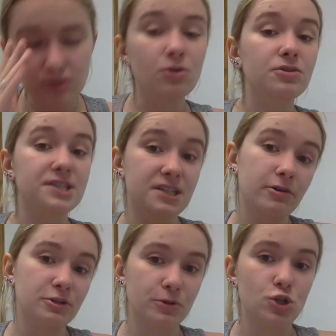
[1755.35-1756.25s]
the
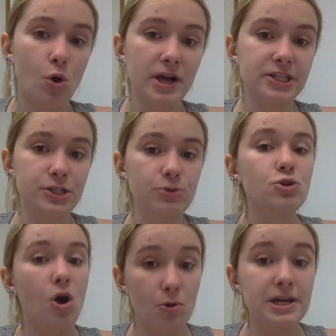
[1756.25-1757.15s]
series was going to
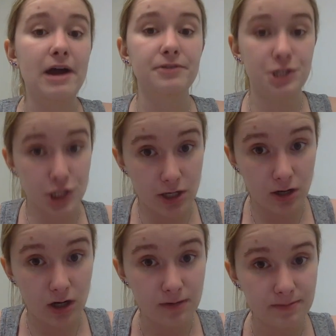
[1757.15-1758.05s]
go down the
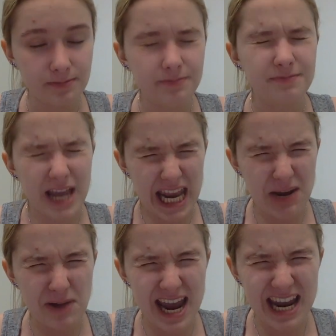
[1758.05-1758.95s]
shitter
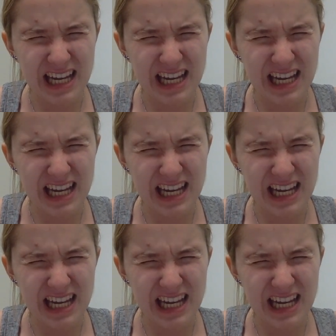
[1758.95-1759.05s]
anyway